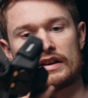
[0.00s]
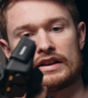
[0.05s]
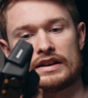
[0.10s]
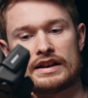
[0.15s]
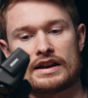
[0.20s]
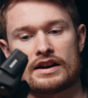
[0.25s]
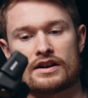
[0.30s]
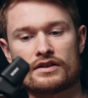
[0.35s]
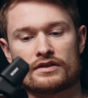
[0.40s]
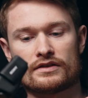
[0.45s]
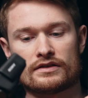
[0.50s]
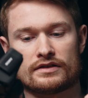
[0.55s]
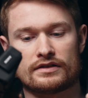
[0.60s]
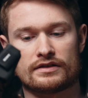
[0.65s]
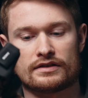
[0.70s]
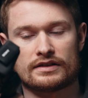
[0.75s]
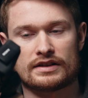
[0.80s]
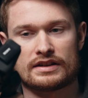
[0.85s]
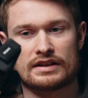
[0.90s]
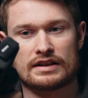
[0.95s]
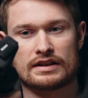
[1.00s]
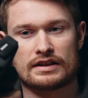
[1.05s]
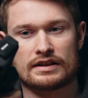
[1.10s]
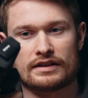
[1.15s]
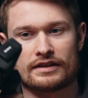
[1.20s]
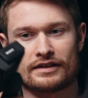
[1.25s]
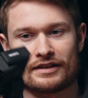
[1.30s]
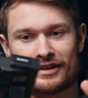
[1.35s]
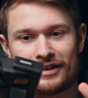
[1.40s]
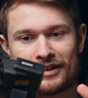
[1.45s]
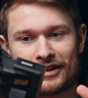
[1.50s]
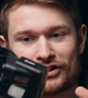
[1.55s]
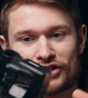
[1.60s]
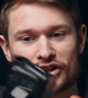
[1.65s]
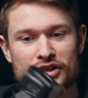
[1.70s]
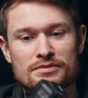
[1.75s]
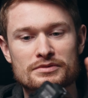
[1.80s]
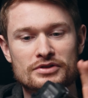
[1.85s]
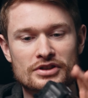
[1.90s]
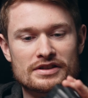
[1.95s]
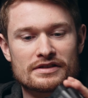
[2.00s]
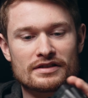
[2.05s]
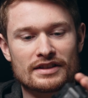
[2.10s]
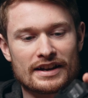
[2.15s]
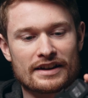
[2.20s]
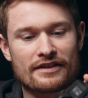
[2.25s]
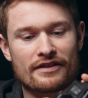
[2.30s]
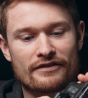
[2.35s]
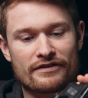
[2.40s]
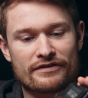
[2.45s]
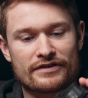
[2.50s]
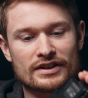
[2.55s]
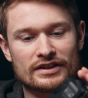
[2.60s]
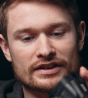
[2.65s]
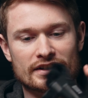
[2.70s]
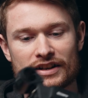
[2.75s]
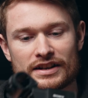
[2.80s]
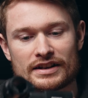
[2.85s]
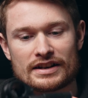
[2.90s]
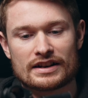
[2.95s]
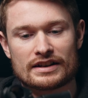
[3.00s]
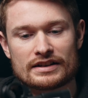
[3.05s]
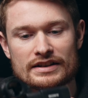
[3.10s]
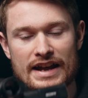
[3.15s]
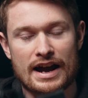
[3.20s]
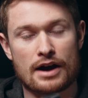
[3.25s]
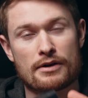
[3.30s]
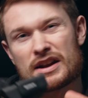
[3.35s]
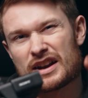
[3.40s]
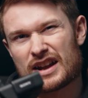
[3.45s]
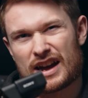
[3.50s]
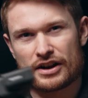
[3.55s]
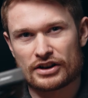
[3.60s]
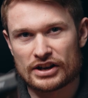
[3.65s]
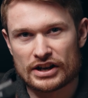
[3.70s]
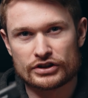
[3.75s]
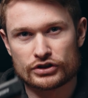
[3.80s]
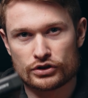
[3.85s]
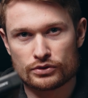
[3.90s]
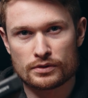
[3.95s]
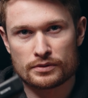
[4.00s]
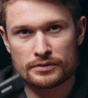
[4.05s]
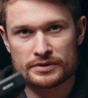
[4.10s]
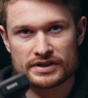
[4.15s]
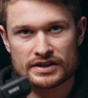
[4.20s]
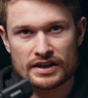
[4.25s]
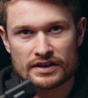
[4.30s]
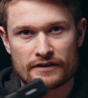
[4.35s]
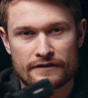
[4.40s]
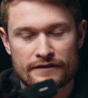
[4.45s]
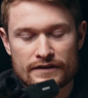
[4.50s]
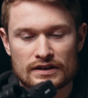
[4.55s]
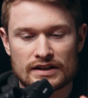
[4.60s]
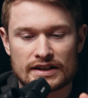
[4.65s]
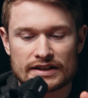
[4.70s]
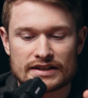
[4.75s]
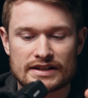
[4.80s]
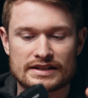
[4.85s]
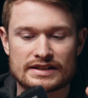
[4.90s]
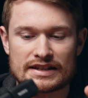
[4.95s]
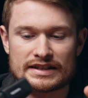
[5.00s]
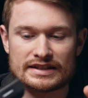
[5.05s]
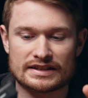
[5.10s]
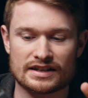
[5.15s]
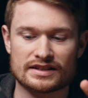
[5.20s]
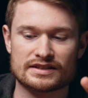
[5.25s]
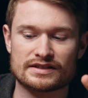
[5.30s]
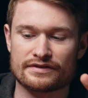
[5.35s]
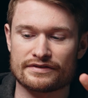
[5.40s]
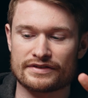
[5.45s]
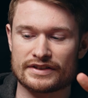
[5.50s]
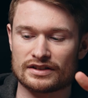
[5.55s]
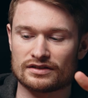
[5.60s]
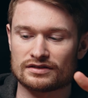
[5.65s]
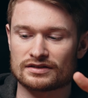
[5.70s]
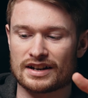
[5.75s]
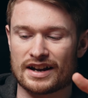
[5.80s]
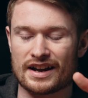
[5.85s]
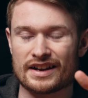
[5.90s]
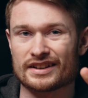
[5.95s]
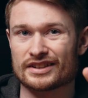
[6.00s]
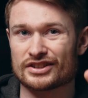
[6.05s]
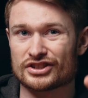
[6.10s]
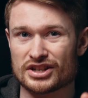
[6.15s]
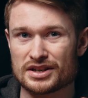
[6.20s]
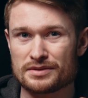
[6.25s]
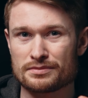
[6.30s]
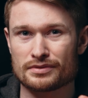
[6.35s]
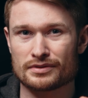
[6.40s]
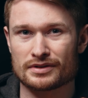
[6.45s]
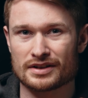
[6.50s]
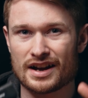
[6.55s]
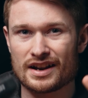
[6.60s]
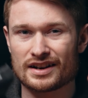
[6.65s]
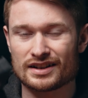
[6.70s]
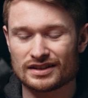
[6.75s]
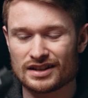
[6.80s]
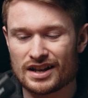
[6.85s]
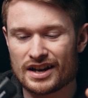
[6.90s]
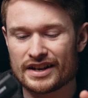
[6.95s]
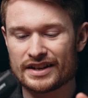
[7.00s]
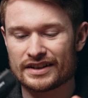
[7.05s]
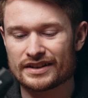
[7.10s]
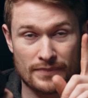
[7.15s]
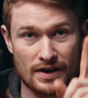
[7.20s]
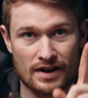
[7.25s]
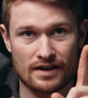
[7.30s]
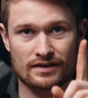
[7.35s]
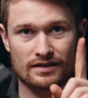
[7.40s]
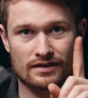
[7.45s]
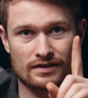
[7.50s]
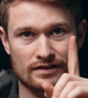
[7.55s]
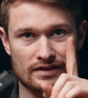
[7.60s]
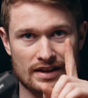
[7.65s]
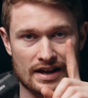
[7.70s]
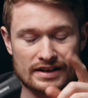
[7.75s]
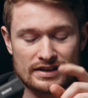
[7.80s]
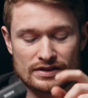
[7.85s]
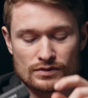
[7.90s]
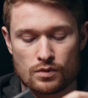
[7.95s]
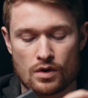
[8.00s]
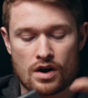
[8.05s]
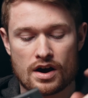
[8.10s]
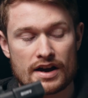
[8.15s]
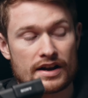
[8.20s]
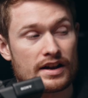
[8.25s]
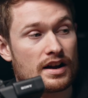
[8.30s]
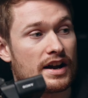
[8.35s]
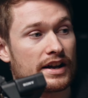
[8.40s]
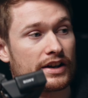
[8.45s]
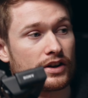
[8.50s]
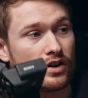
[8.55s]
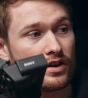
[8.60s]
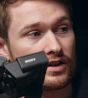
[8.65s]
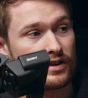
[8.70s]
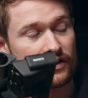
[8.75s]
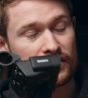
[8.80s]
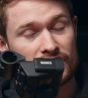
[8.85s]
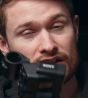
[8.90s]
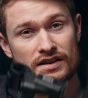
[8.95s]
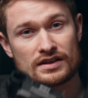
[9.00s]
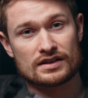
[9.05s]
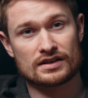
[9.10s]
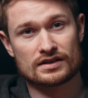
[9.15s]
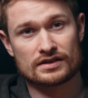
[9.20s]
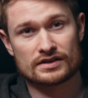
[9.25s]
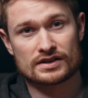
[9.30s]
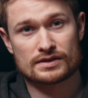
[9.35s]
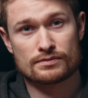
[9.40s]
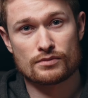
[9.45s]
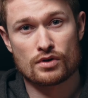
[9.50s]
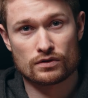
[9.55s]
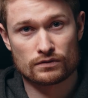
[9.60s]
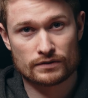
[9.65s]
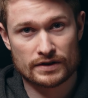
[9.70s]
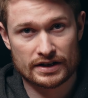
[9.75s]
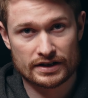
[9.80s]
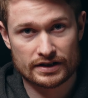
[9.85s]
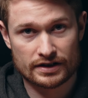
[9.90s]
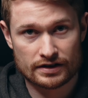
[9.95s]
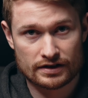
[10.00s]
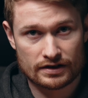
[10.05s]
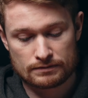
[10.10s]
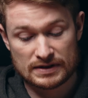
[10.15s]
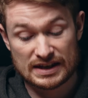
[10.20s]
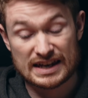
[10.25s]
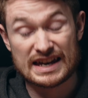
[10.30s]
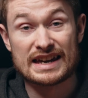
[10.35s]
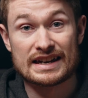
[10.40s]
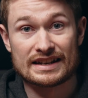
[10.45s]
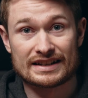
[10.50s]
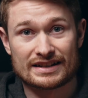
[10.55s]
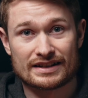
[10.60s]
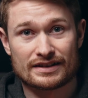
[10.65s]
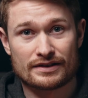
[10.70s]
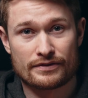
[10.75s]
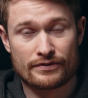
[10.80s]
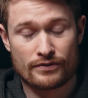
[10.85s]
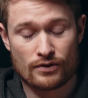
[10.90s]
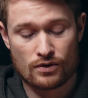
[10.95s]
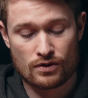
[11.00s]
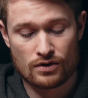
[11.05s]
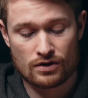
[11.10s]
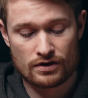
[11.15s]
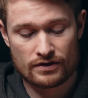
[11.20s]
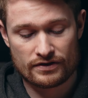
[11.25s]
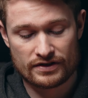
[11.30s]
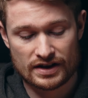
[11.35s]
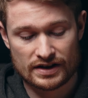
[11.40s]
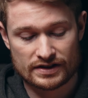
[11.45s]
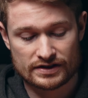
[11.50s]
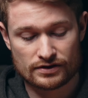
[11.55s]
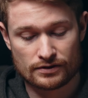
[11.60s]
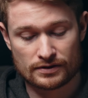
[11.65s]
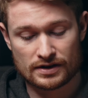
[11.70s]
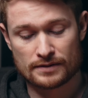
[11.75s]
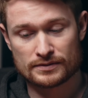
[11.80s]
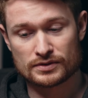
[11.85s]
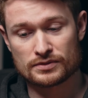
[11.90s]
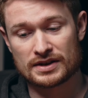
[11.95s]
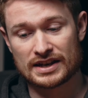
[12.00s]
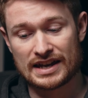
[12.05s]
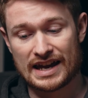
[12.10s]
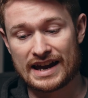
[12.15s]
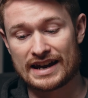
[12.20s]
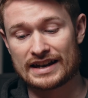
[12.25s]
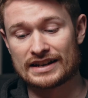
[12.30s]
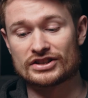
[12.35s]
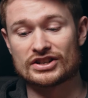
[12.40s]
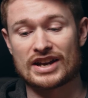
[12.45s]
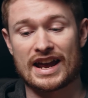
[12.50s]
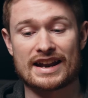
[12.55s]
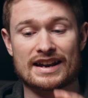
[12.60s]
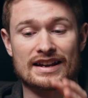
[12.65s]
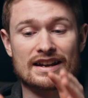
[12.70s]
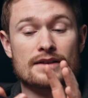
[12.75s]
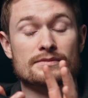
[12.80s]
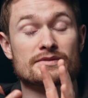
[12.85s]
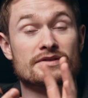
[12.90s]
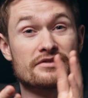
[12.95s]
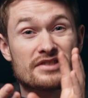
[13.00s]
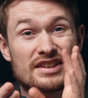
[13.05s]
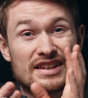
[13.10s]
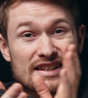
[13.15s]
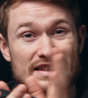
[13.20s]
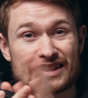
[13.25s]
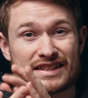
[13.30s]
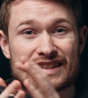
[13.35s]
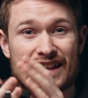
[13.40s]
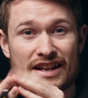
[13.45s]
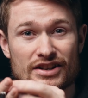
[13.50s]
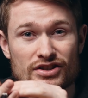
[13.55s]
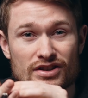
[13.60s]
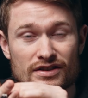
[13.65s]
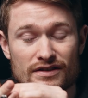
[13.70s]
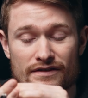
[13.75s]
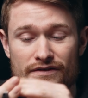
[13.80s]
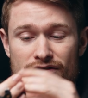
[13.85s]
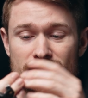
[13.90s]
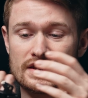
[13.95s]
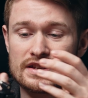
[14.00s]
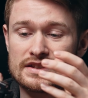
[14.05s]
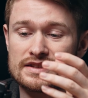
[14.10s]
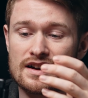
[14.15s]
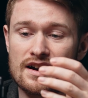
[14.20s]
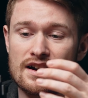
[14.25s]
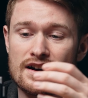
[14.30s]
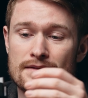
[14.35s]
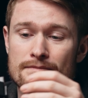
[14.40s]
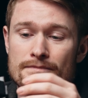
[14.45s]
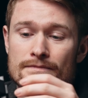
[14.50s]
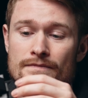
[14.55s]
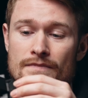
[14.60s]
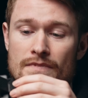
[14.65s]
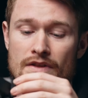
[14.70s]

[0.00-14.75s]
Now, just like feeling it now, and I knew it was gonna feel like this, it does feel kind of cheap and kind of light, but that is why I got the small rig kit for this. So it comes with a cage and it comes with the extension for this arm.